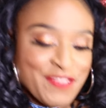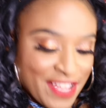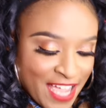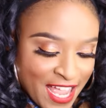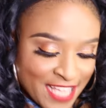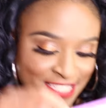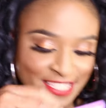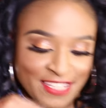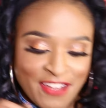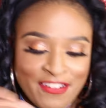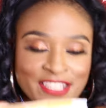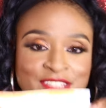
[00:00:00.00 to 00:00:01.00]
Guys,
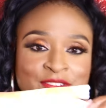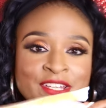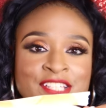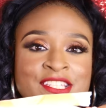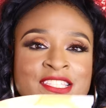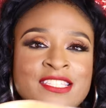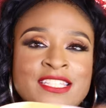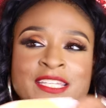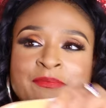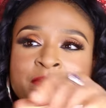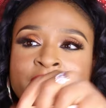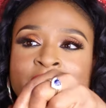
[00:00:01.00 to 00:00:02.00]
all right, so here's your
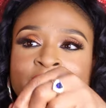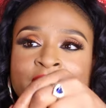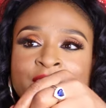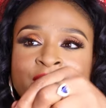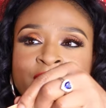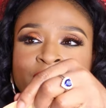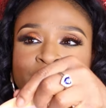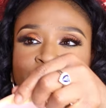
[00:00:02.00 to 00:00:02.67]
sneak peek. Here you go.